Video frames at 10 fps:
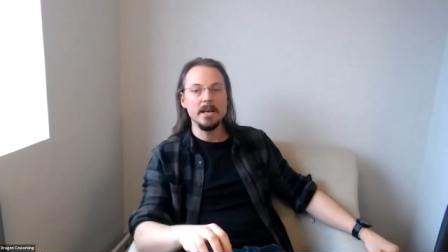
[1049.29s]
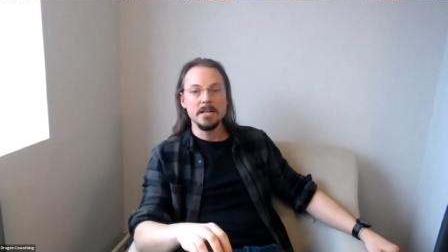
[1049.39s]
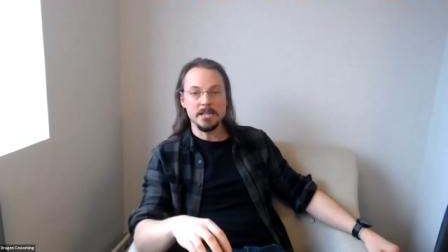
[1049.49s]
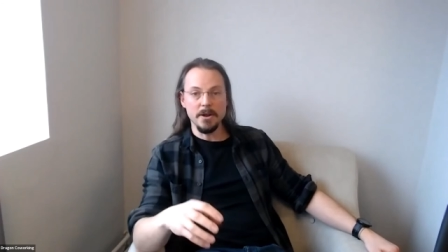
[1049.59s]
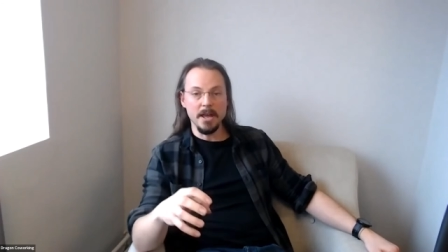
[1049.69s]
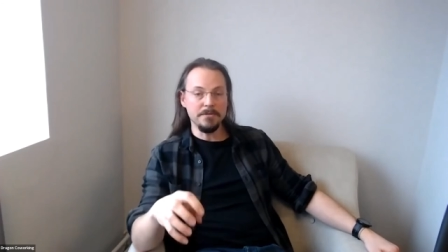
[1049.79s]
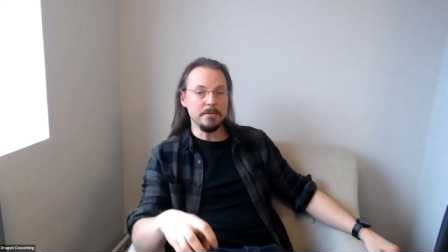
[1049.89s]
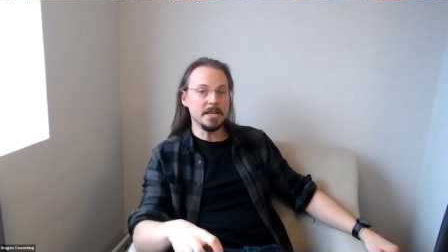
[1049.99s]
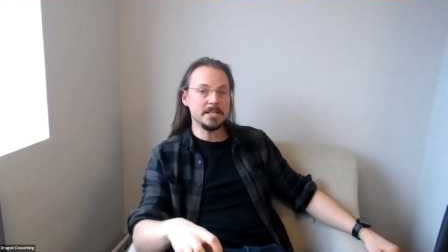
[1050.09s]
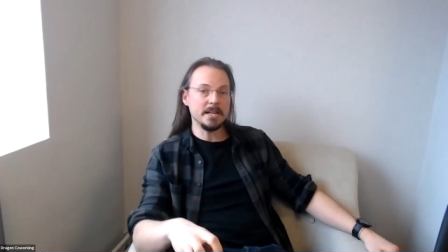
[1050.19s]
So if you
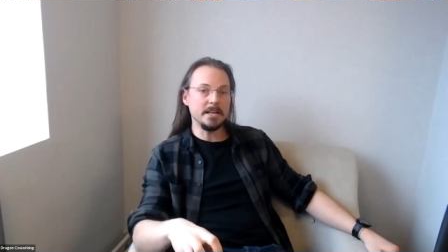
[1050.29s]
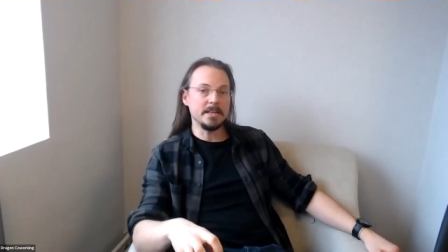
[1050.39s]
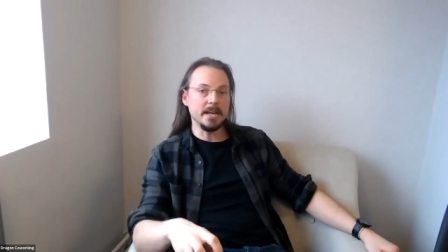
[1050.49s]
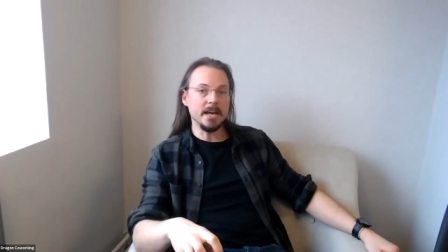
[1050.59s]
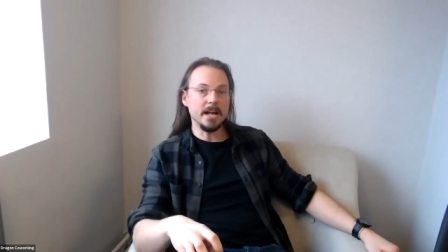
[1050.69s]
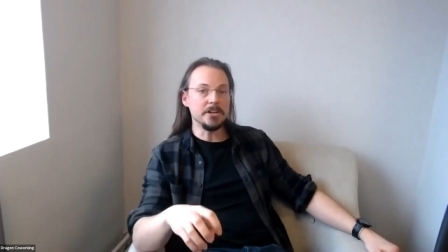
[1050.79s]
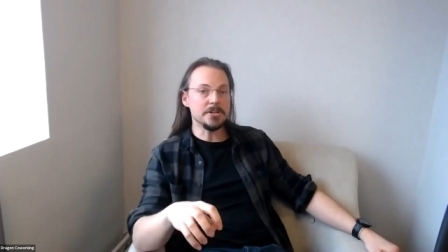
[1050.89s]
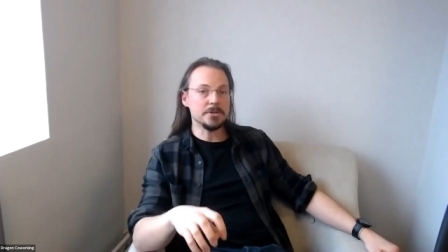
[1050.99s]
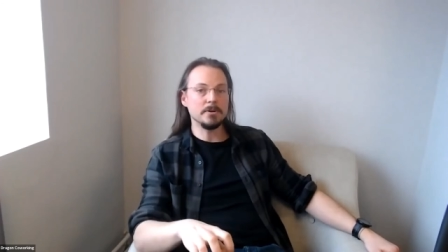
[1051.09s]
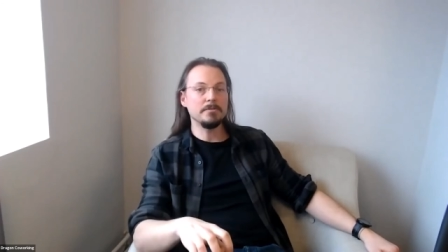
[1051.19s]
miss anything and you
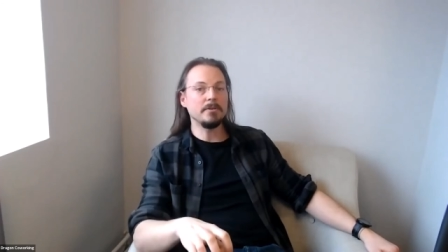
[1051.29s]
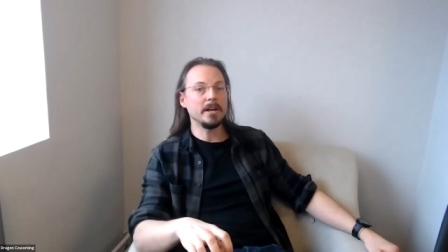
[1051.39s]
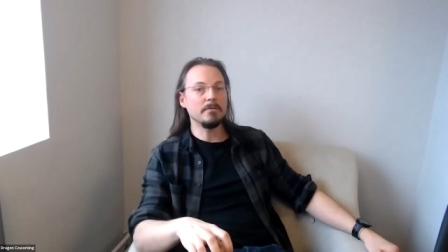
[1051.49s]
just want to find